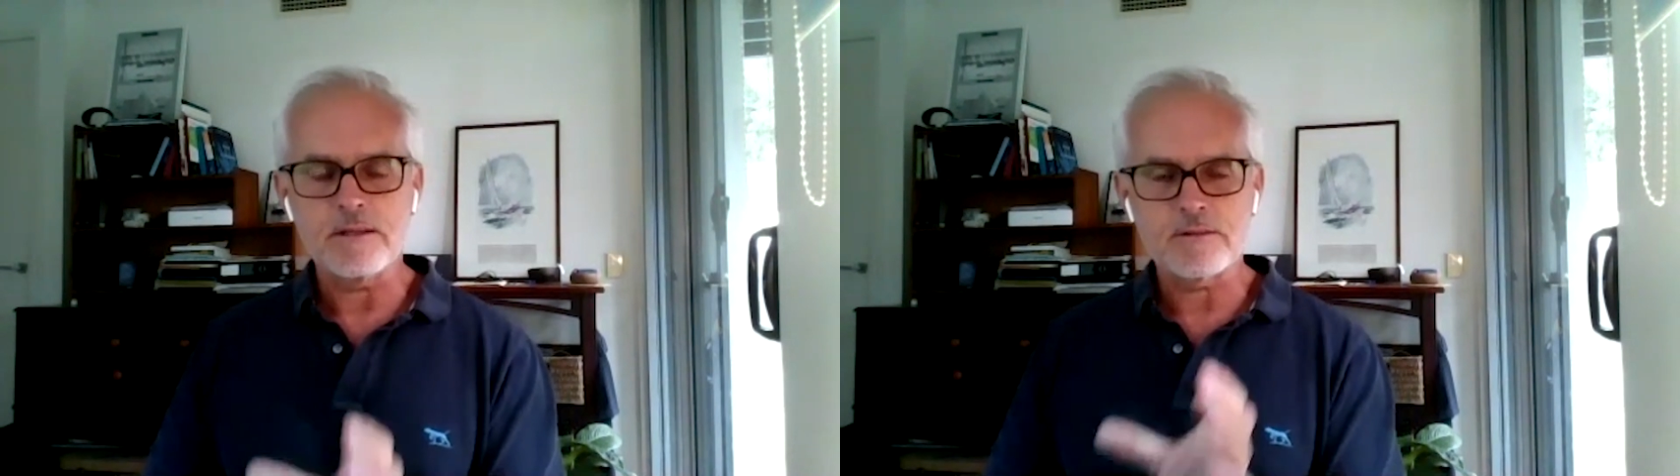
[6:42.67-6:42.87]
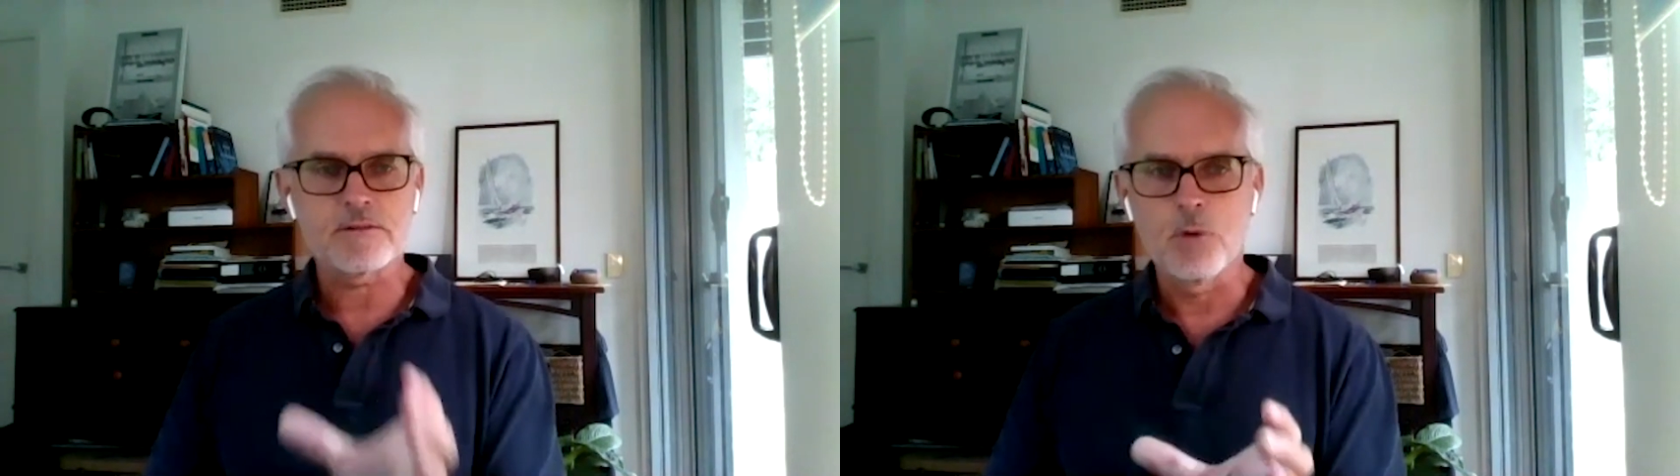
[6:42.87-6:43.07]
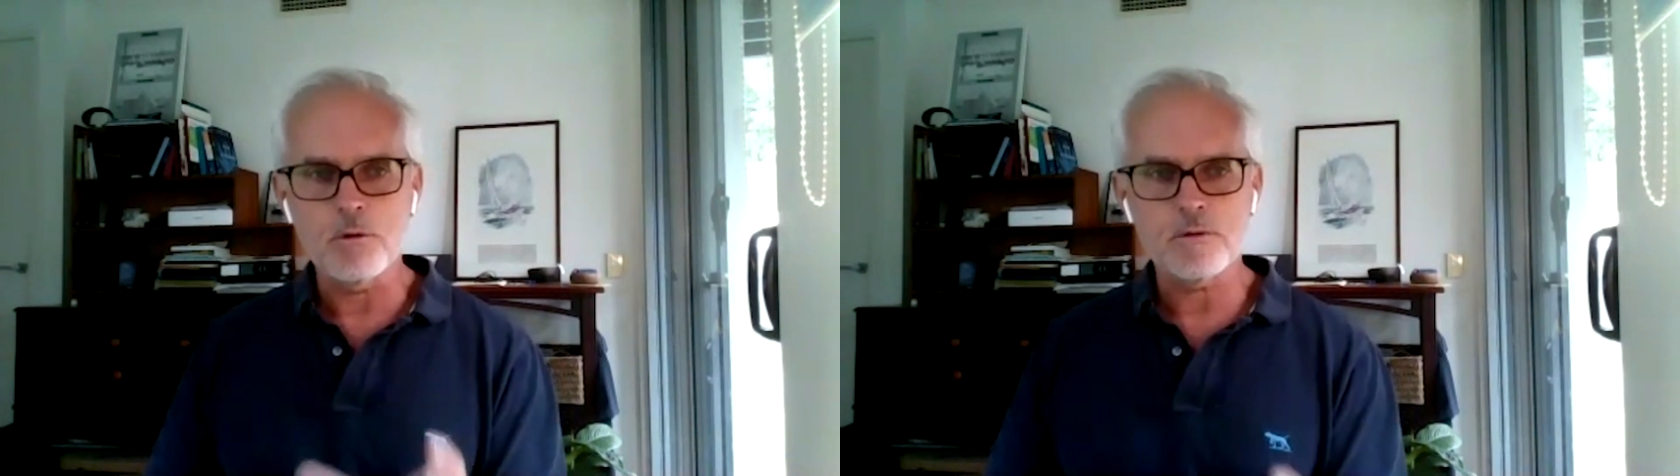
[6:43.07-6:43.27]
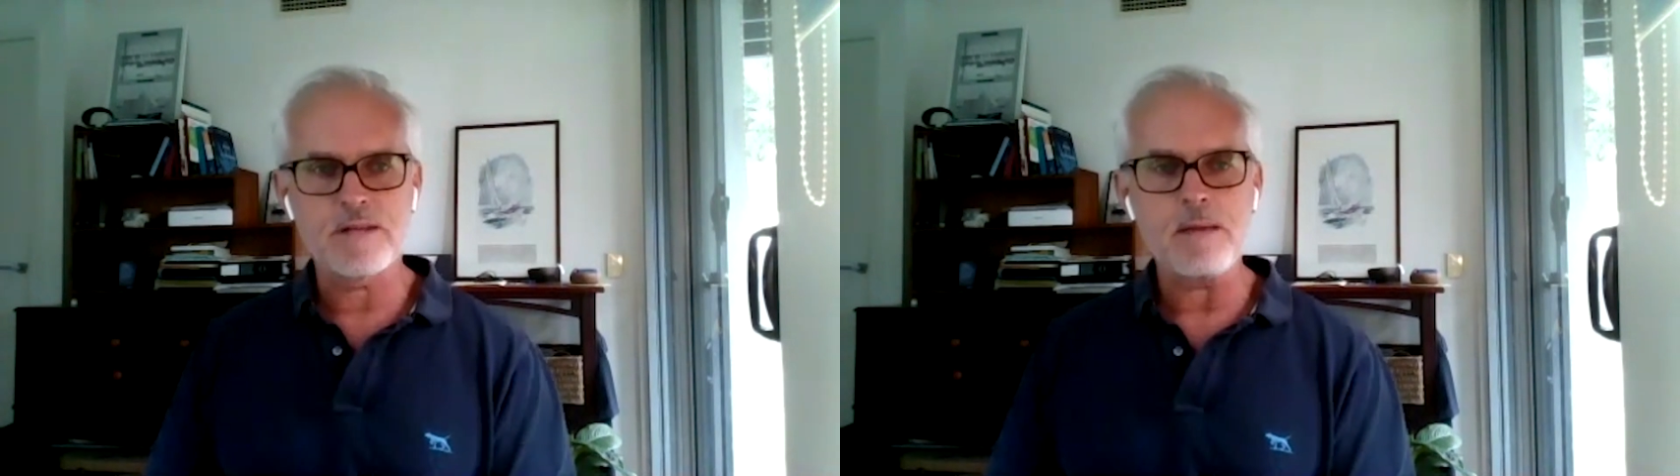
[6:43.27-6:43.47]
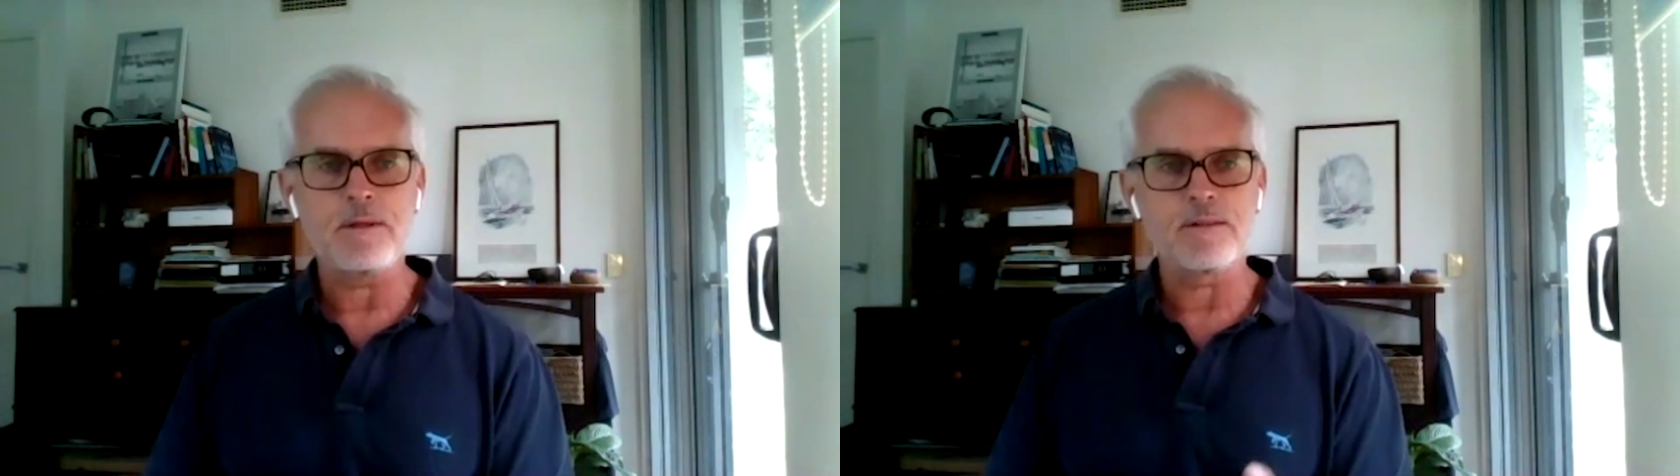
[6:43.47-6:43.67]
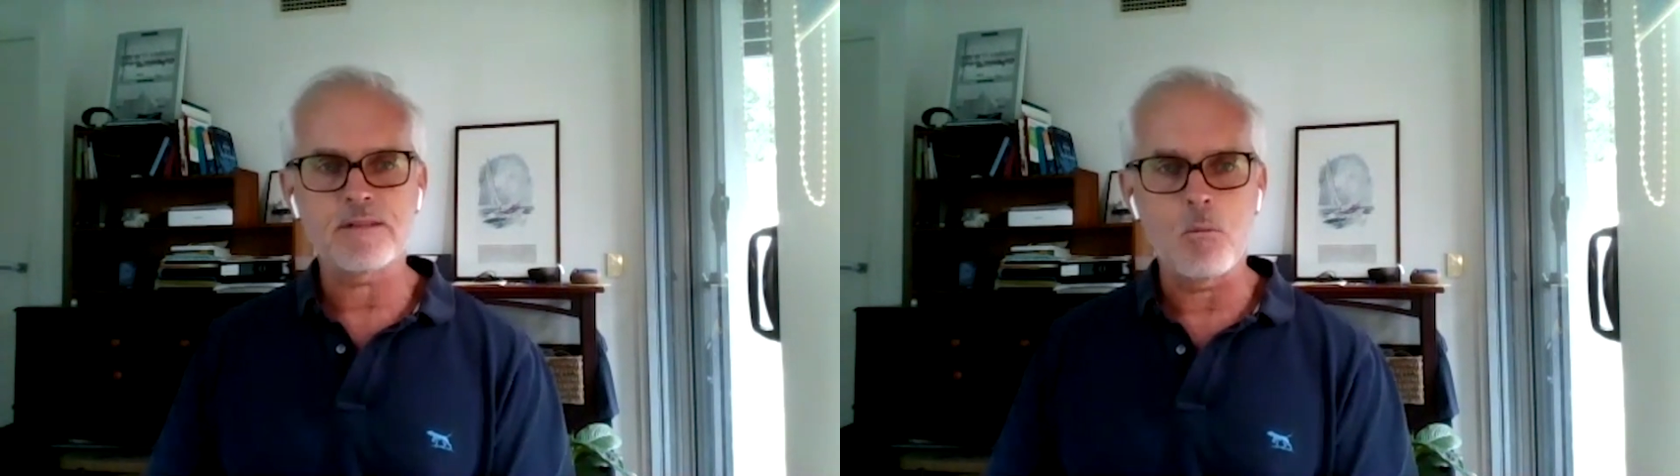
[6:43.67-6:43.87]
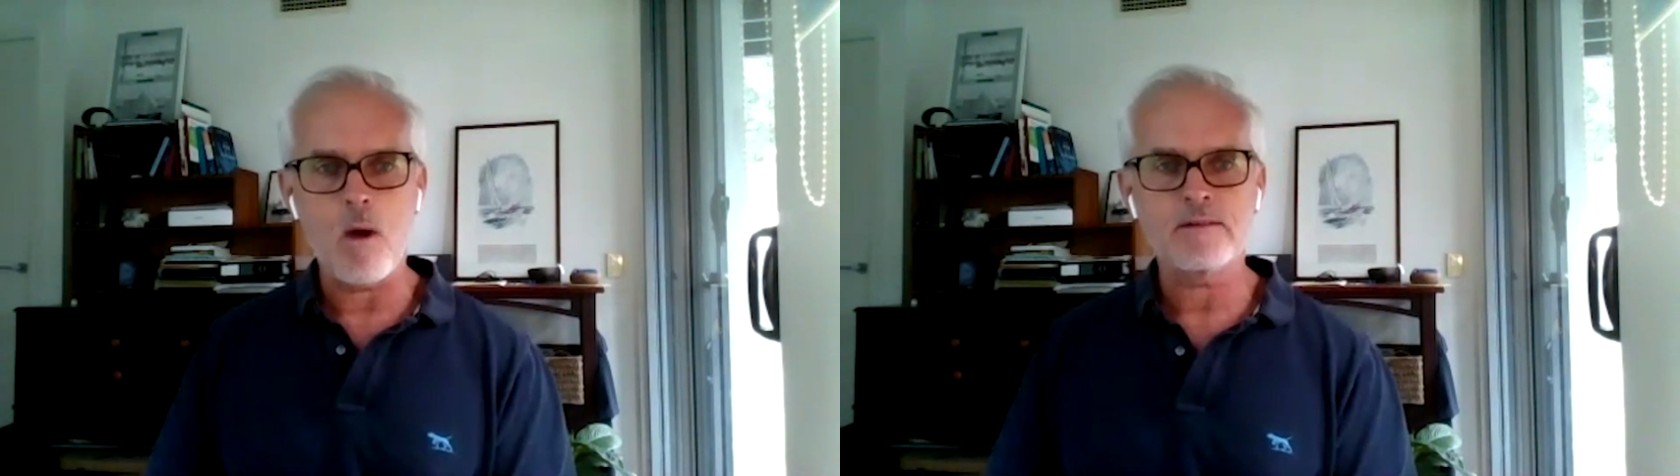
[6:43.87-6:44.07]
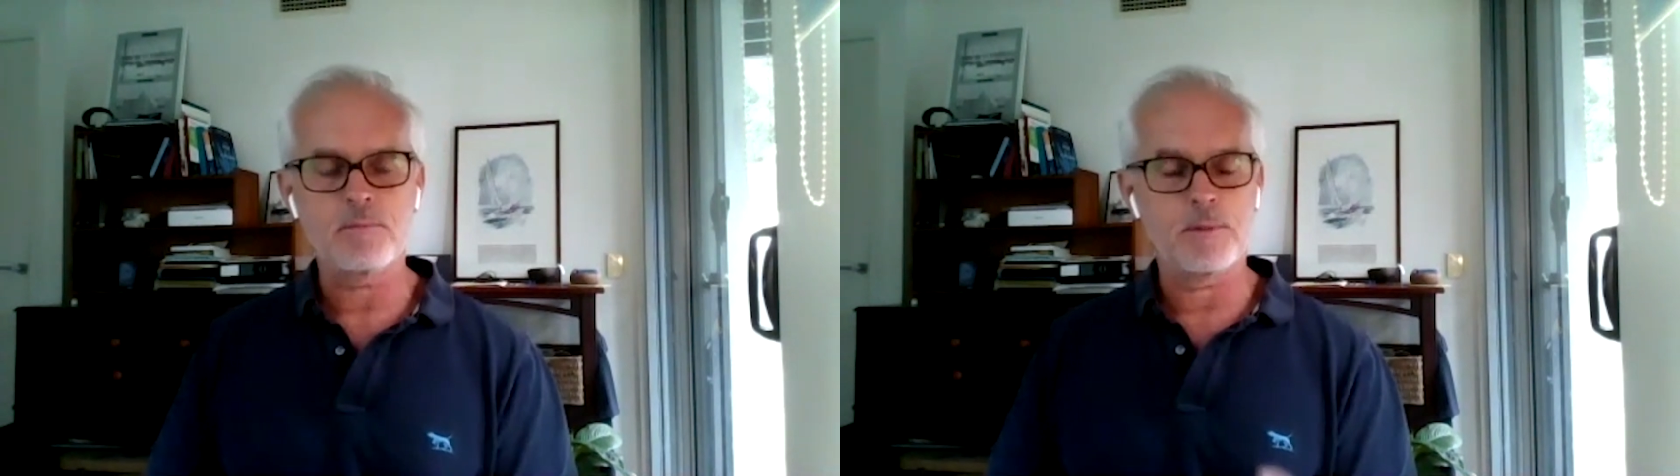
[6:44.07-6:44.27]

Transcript: a small step in some ways,